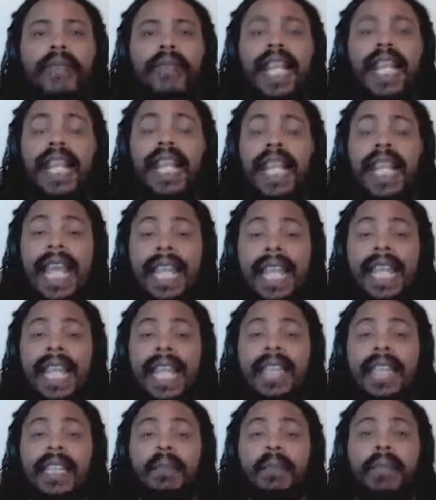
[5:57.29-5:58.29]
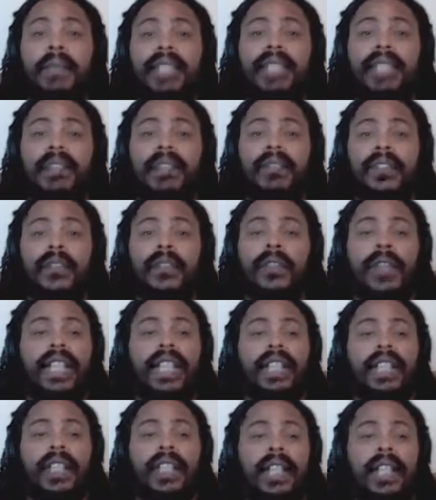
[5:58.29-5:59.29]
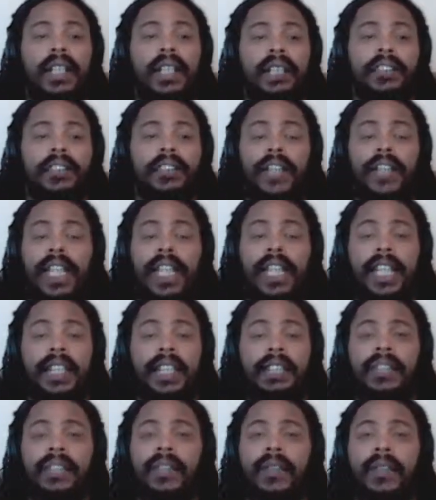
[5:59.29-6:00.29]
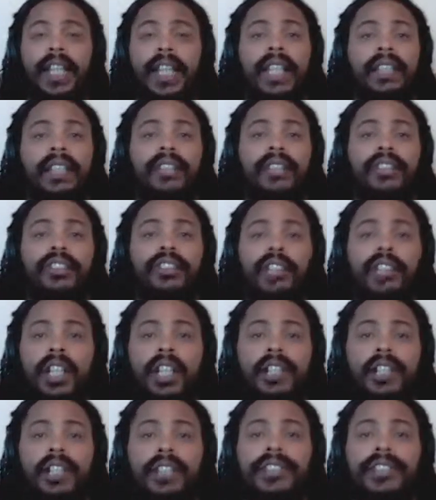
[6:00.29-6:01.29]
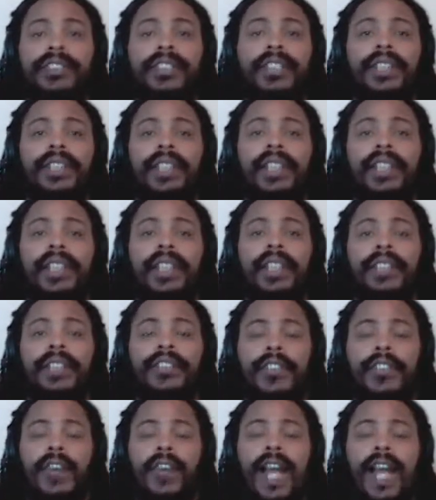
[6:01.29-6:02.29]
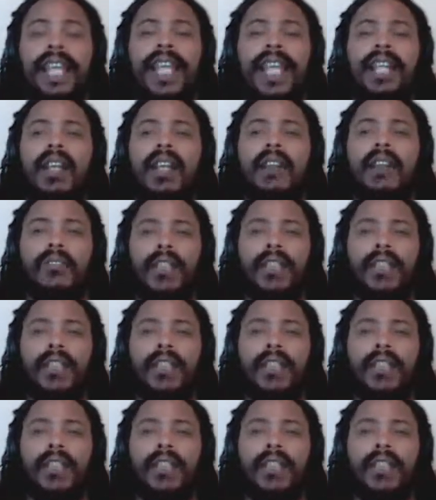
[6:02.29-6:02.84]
And that can get expensive. So can uh, drinking, so can drugs. So I got off